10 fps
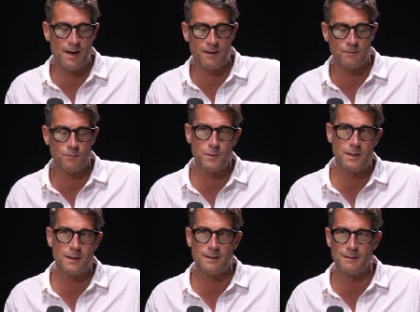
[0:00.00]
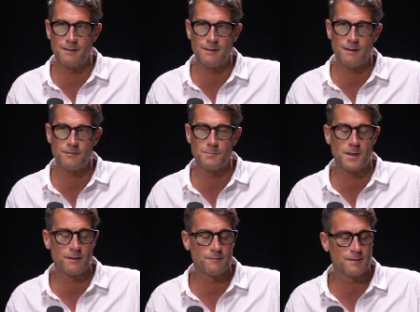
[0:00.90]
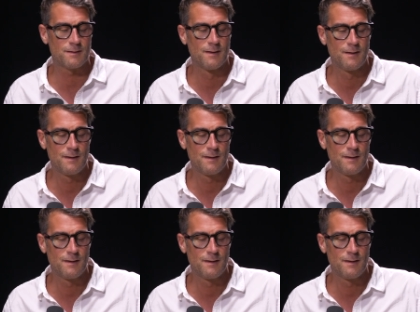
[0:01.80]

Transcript: how to tweak it and customize it,